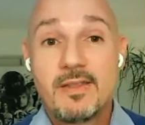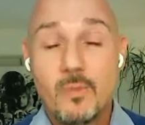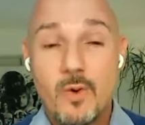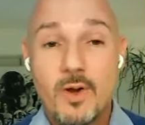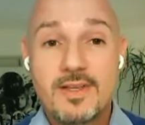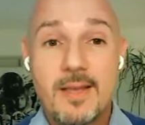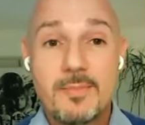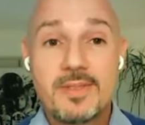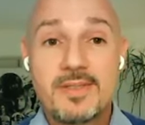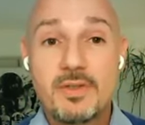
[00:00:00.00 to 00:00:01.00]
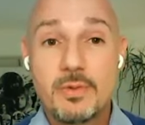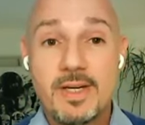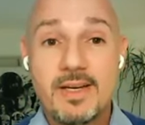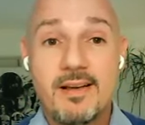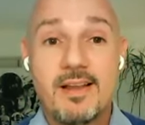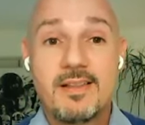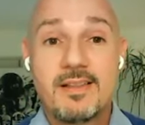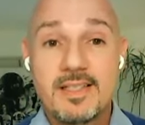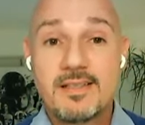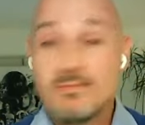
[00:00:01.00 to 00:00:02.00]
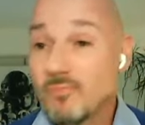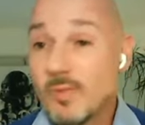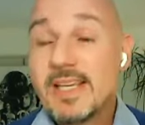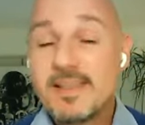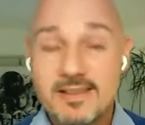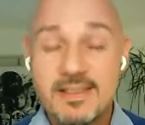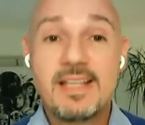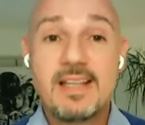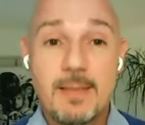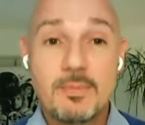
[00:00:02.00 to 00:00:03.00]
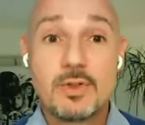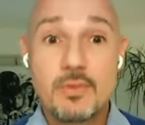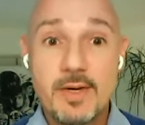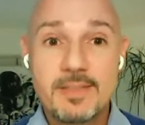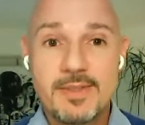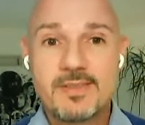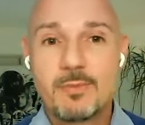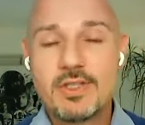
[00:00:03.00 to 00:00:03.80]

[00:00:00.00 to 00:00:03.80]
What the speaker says: The World Cup is during the weeks leading up to Christmas,